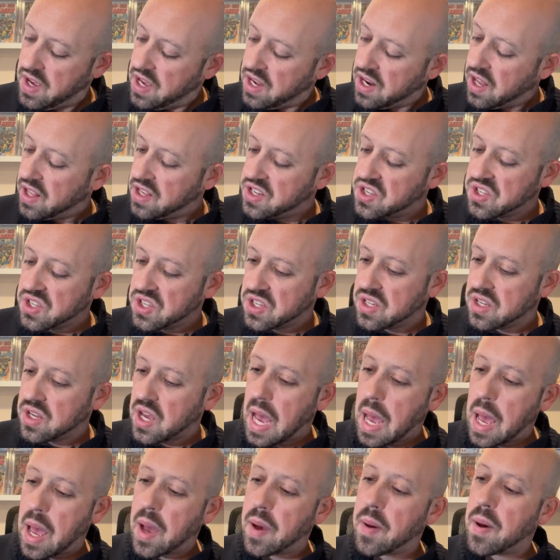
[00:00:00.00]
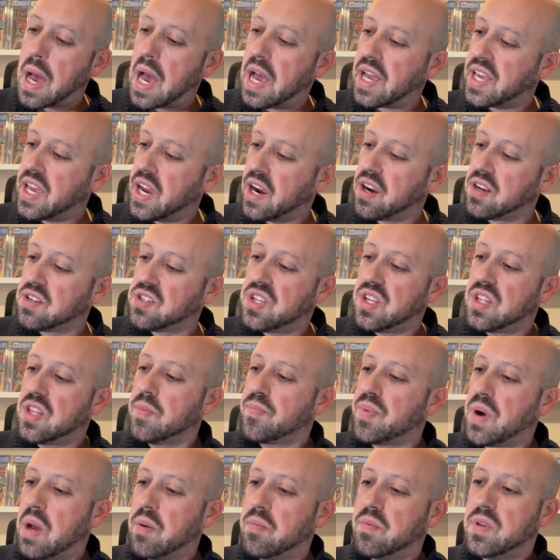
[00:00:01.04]
Now, this is, I guarantee that
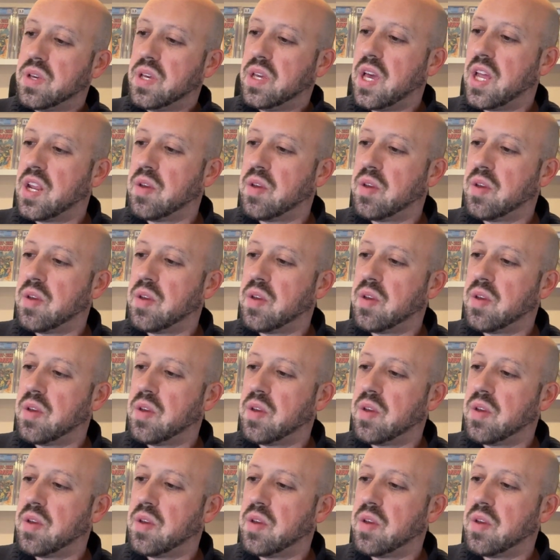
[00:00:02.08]
probably